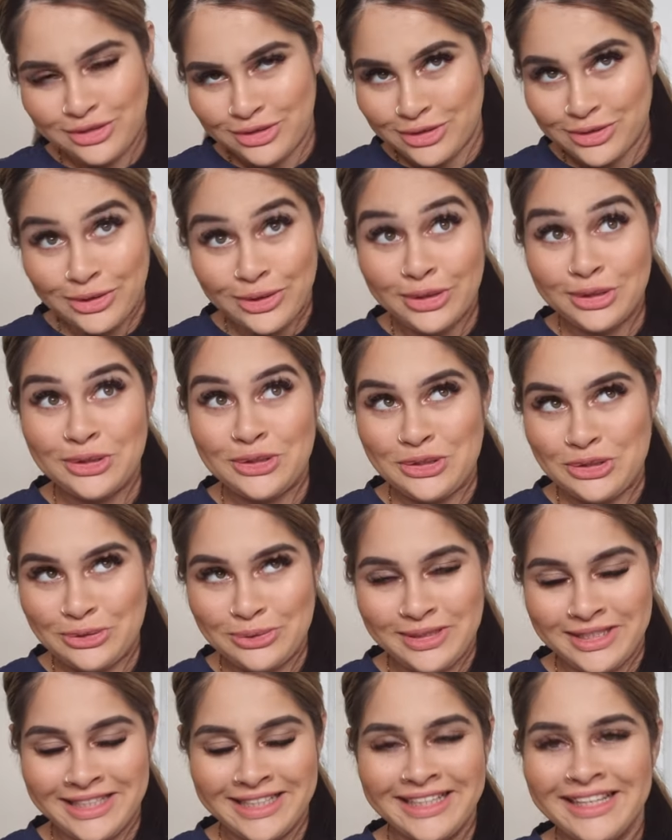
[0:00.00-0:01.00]
to soak all the
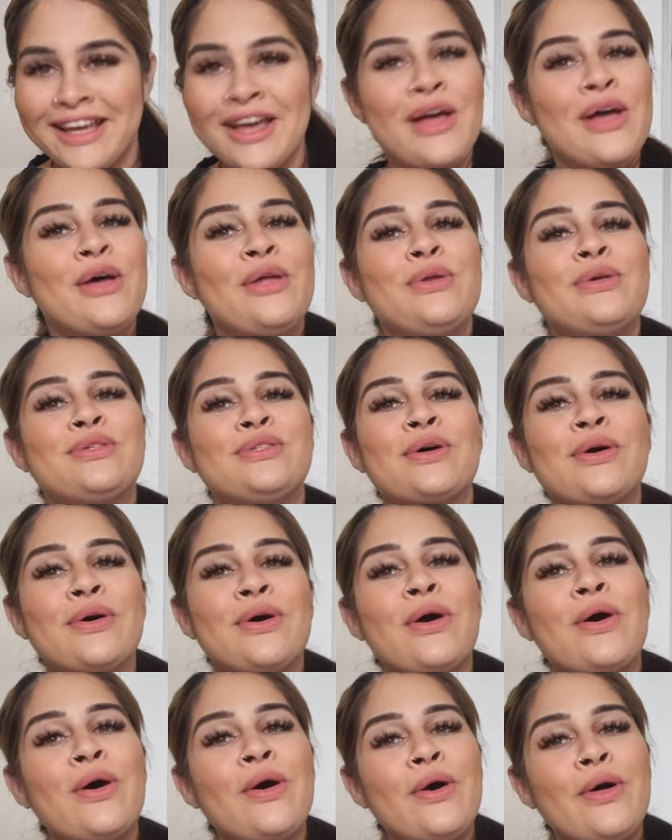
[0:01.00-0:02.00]
juice to soak
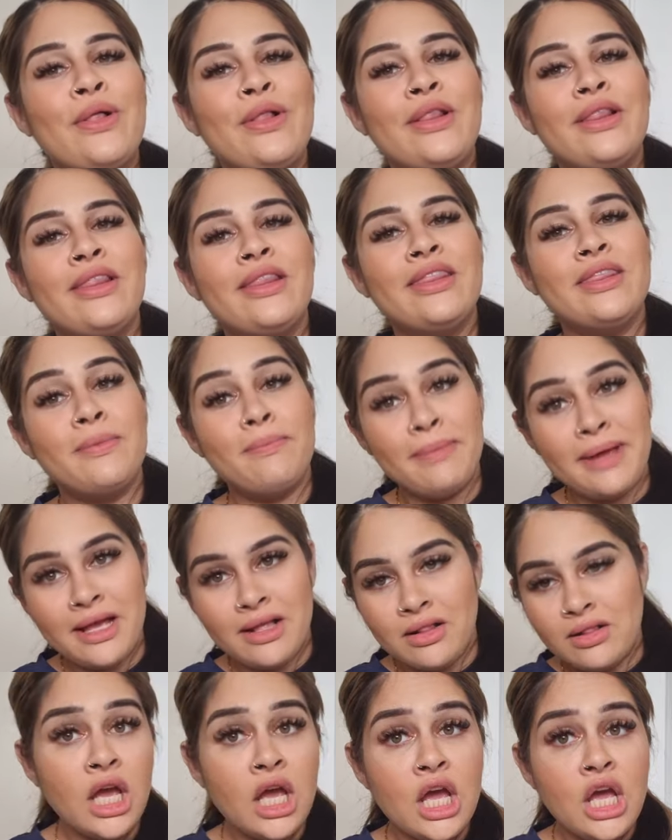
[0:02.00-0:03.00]
all the
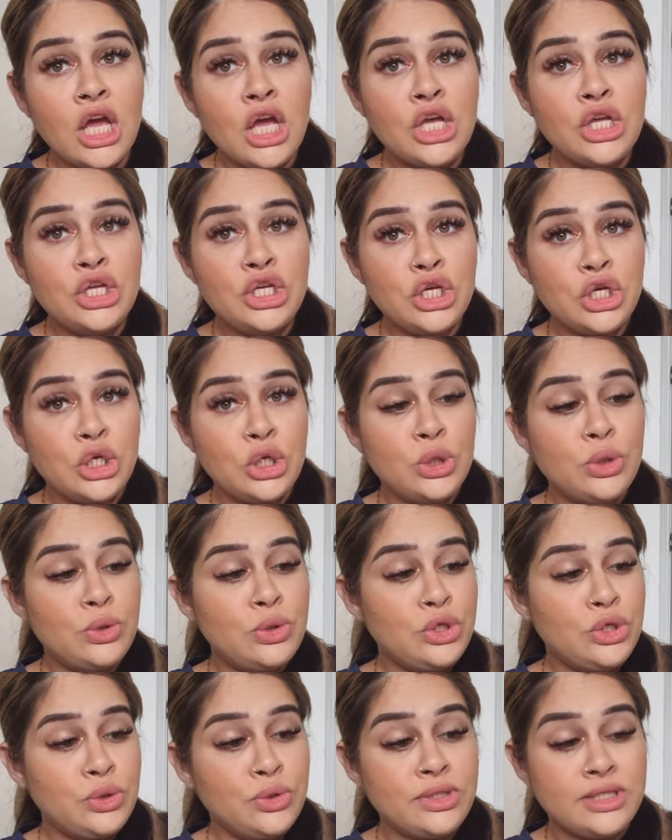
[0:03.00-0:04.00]
milk you
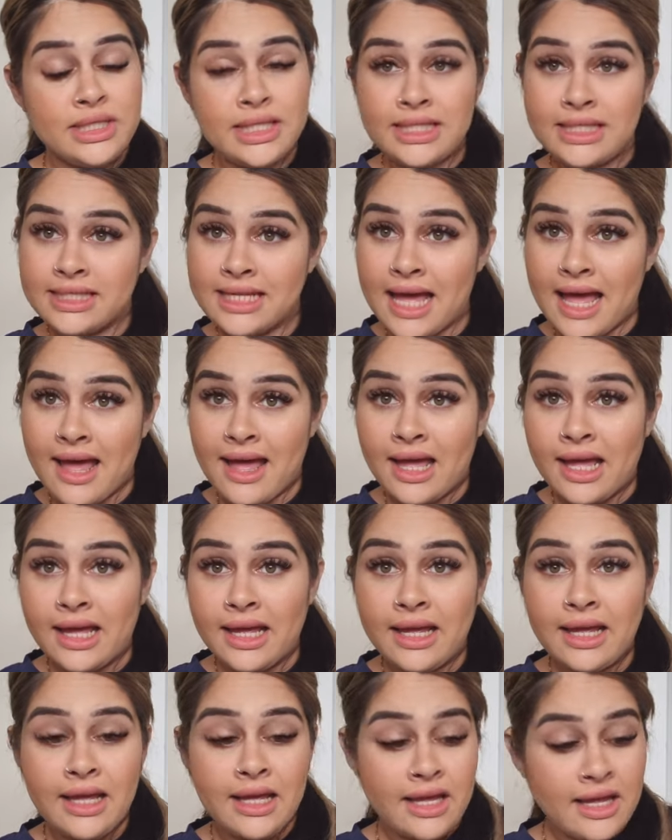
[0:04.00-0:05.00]
use this
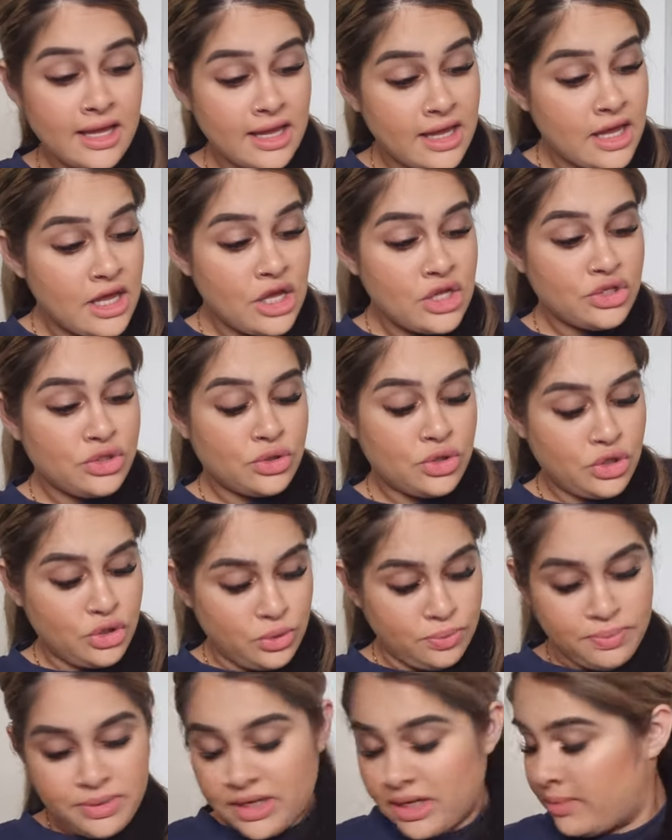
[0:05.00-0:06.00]
guy so you
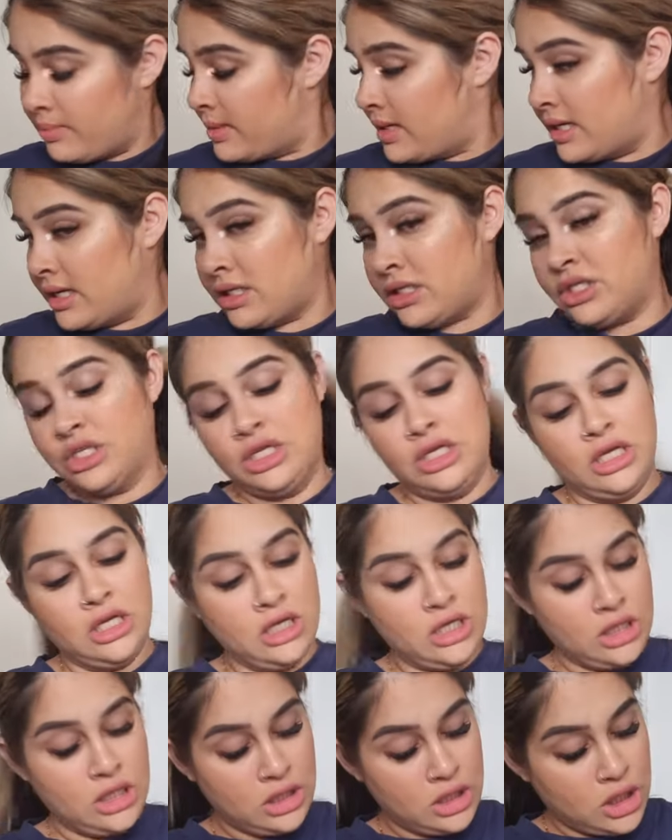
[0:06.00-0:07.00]
pretty much
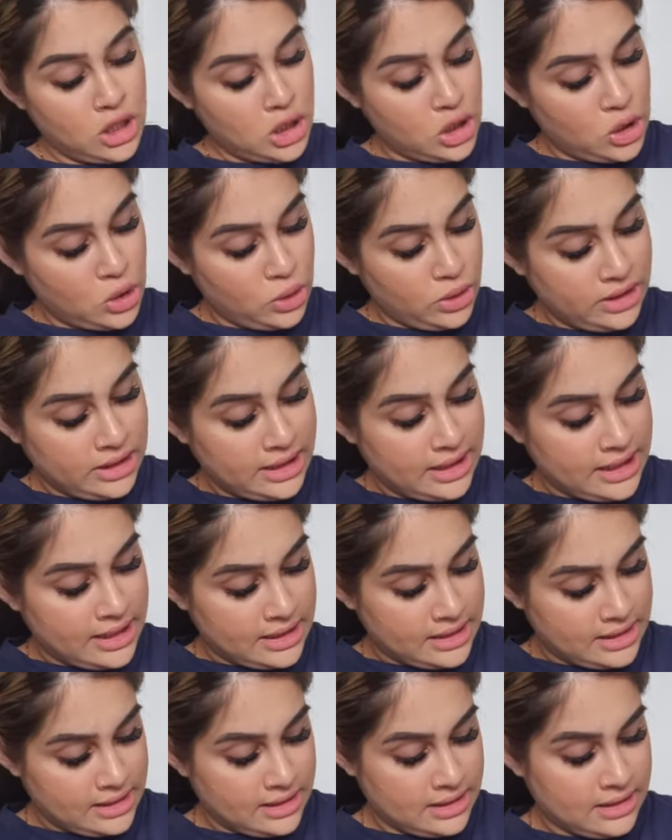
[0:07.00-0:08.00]
hold
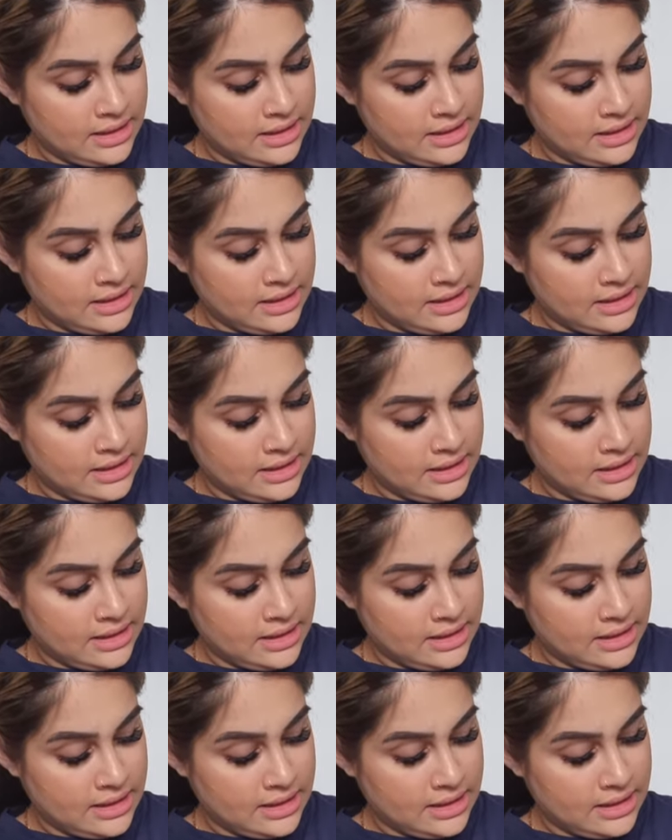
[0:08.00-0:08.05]
it